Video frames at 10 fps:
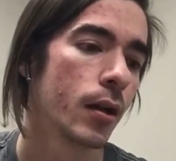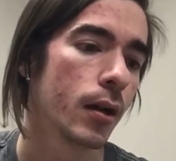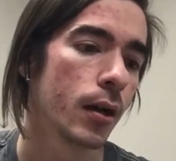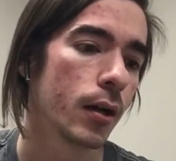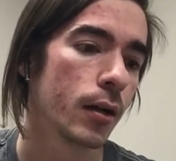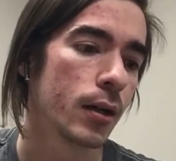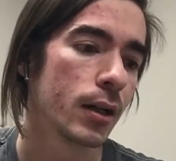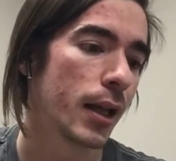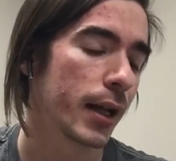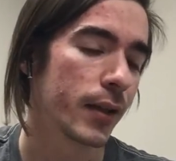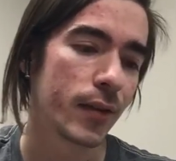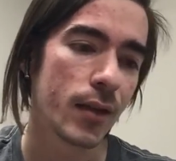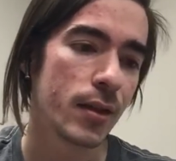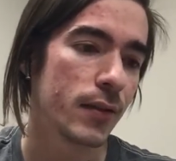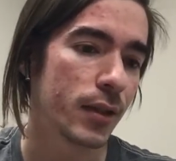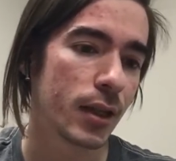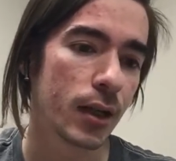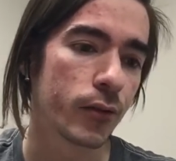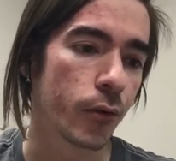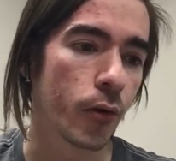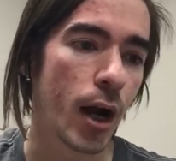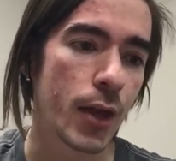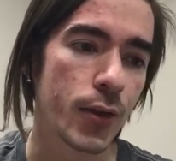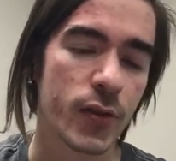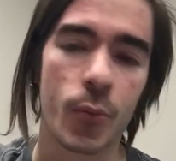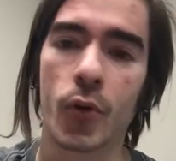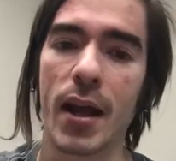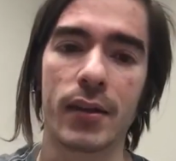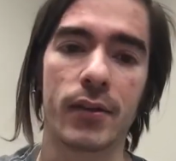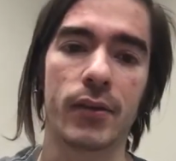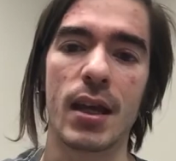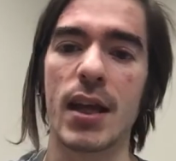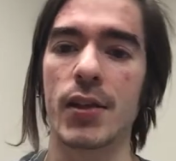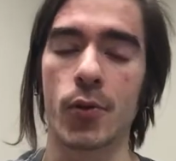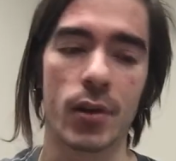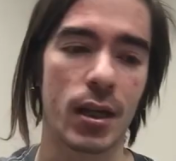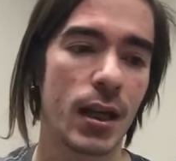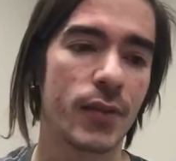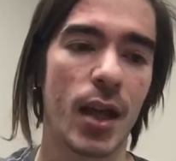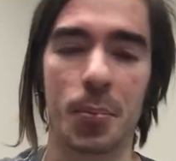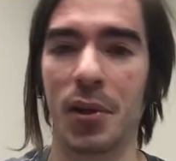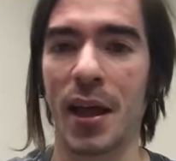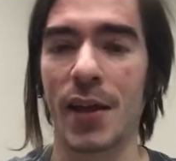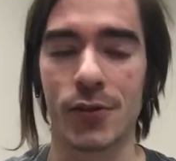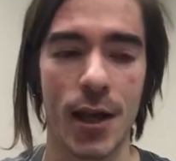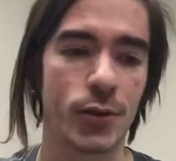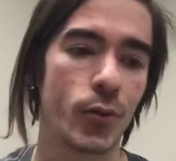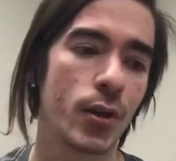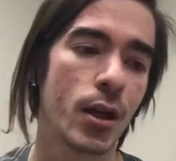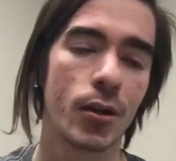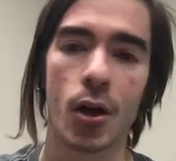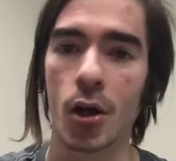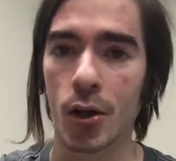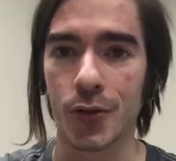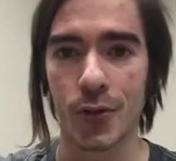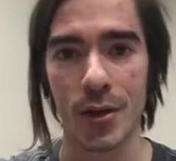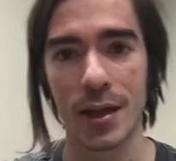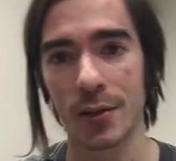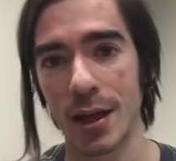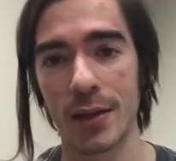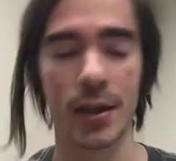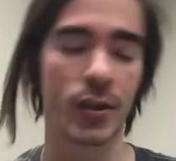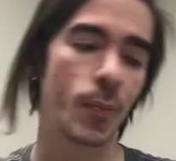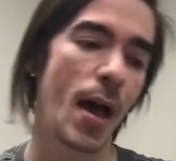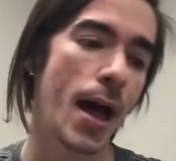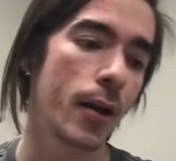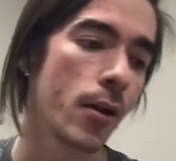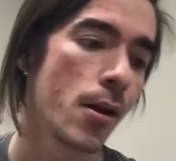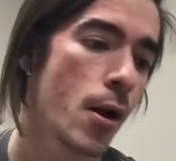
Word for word: Uh, like I said, these kids are great. There's some great scenes where the kids like playing chess with the adults. The kid gets mad and